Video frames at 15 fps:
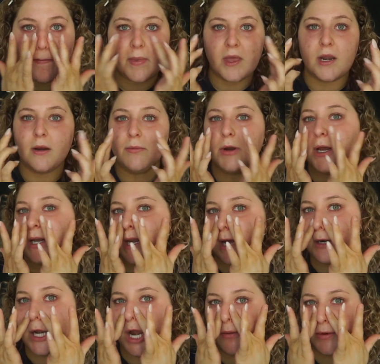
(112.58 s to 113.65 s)
And I'll bring it
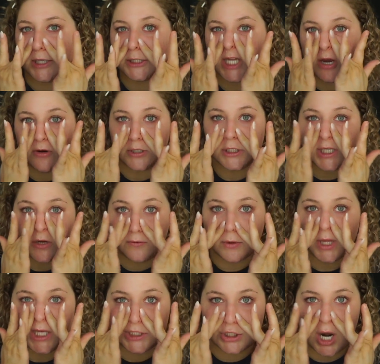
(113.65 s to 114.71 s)
down here because I always get
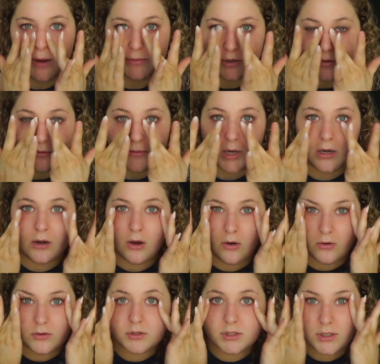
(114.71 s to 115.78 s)
really dry between my
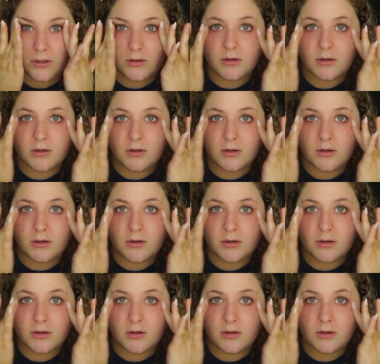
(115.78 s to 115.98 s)
nose.